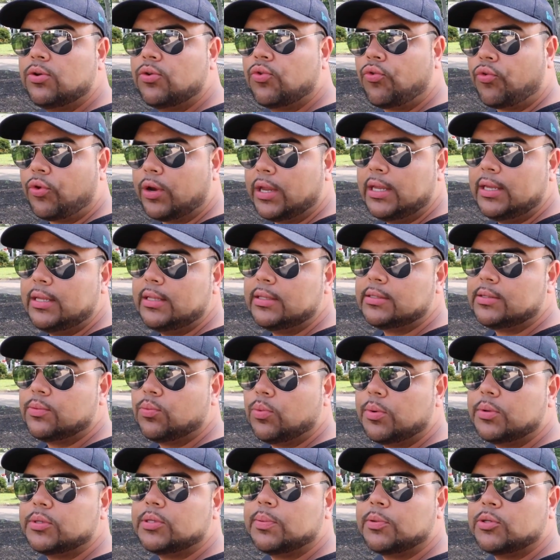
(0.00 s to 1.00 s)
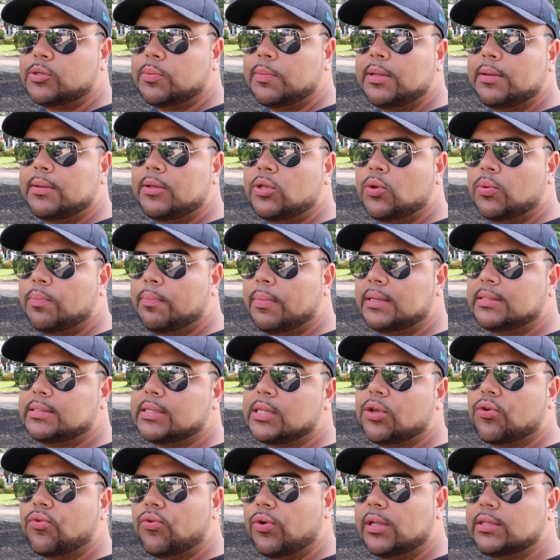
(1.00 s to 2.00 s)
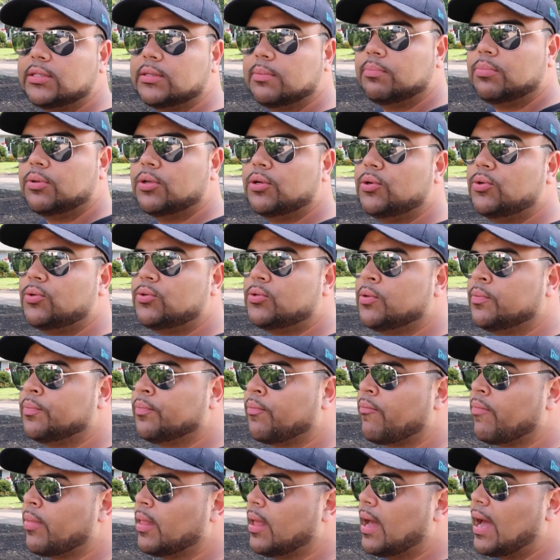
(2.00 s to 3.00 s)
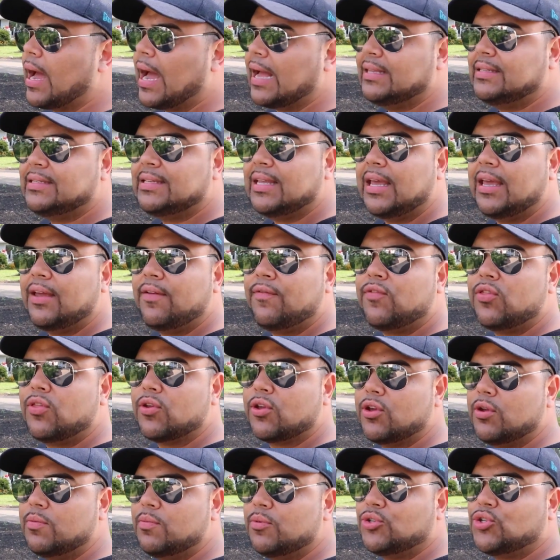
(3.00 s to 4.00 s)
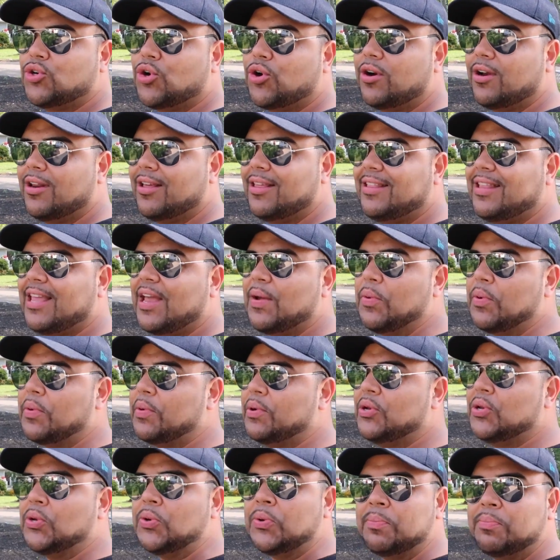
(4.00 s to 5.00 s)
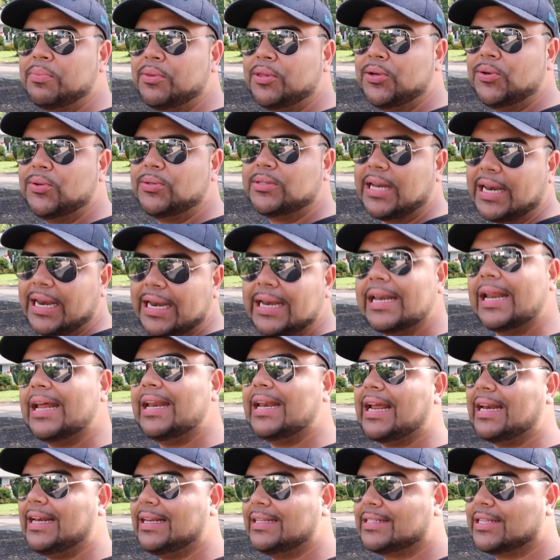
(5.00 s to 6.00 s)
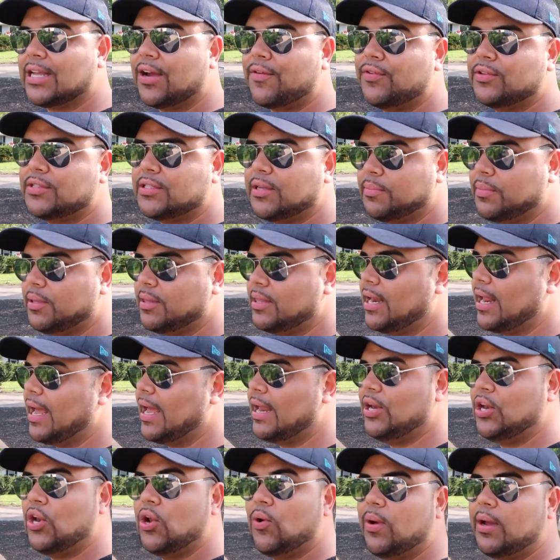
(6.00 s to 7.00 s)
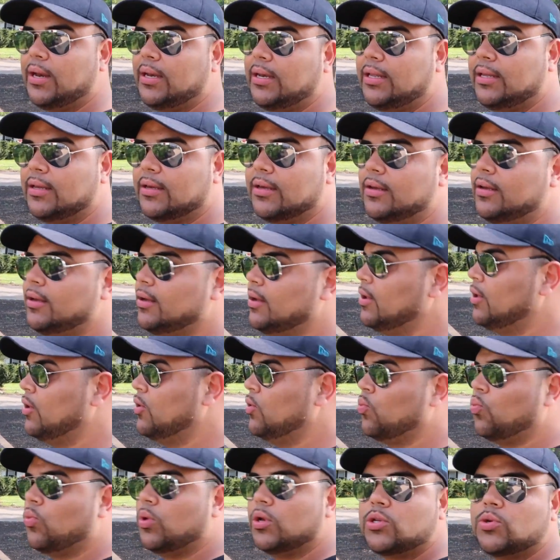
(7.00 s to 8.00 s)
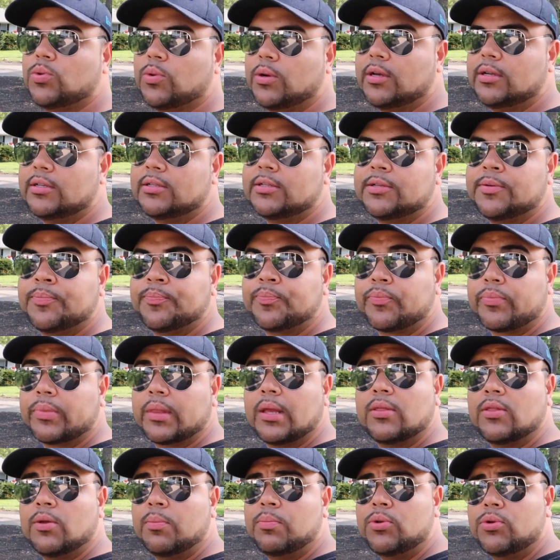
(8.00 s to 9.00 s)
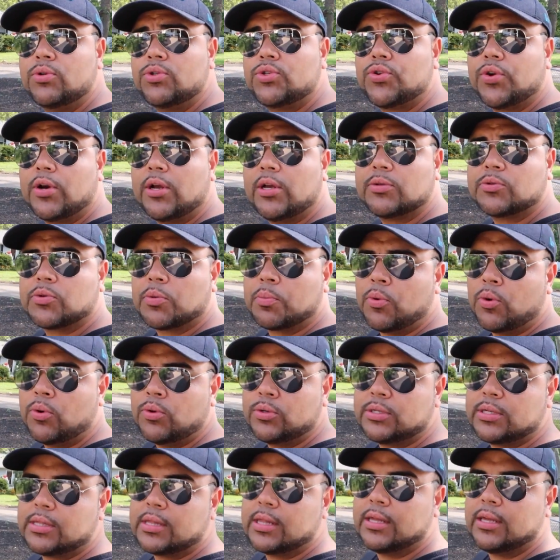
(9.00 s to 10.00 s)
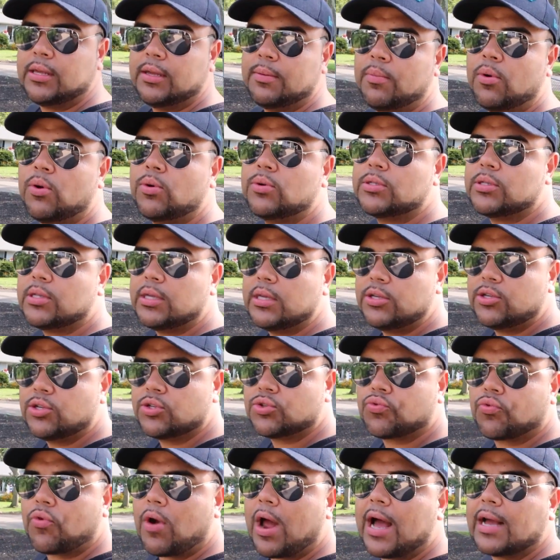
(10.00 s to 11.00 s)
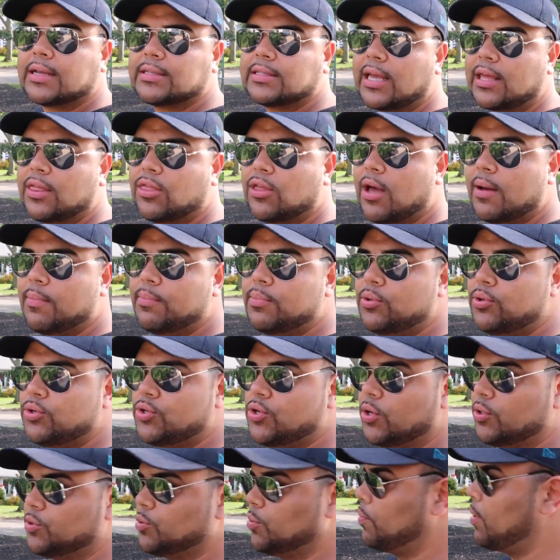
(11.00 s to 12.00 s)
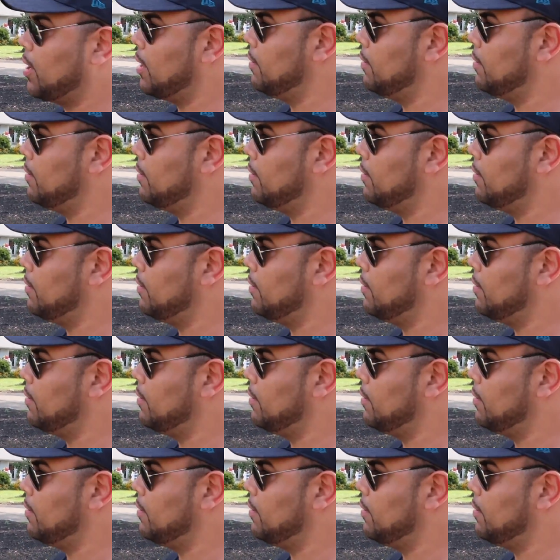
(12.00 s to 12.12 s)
greens. We were supposed to be doing basically greens and blues. I'd say for the good majority of the day we were doing blues, and I discovered something that I had no idea, which was the blue trails were mostly just rocks. I thought blue trails would